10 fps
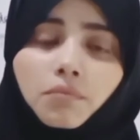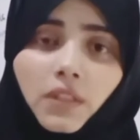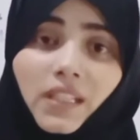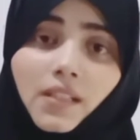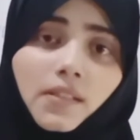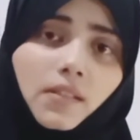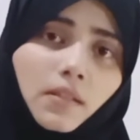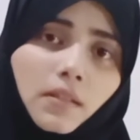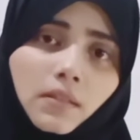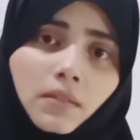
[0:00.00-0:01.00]
gills,
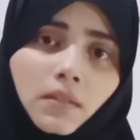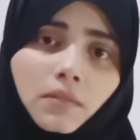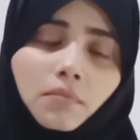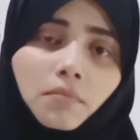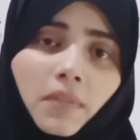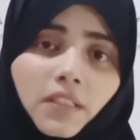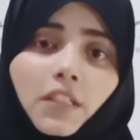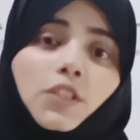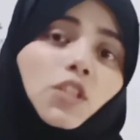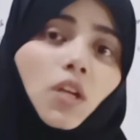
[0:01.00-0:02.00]
but
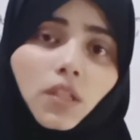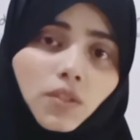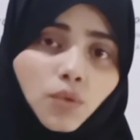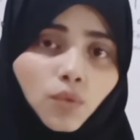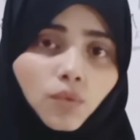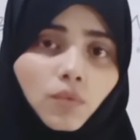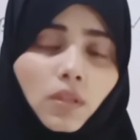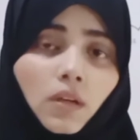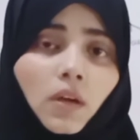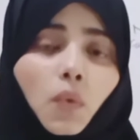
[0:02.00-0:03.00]
it's not true.
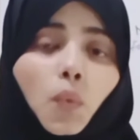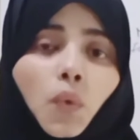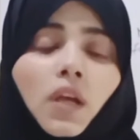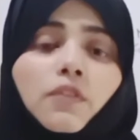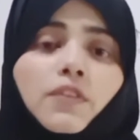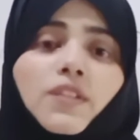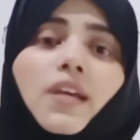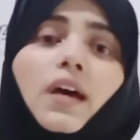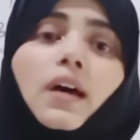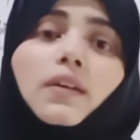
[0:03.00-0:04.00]
whale fish
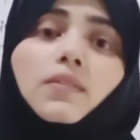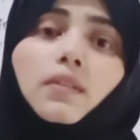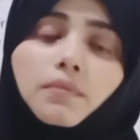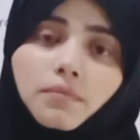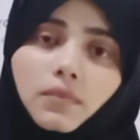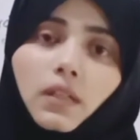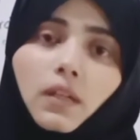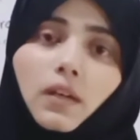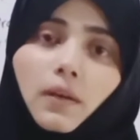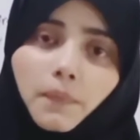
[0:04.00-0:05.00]
has
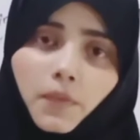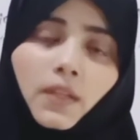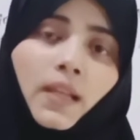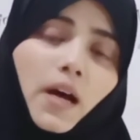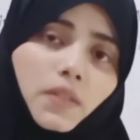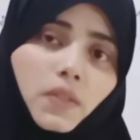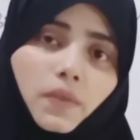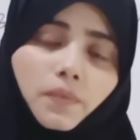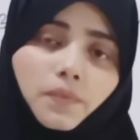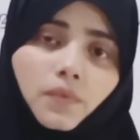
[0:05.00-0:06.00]
lungs,
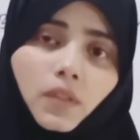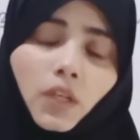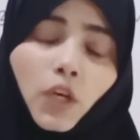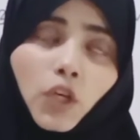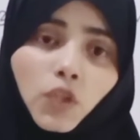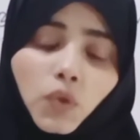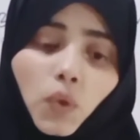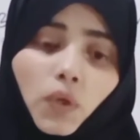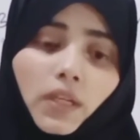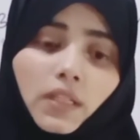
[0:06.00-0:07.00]

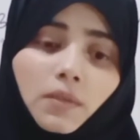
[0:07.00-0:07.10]
so it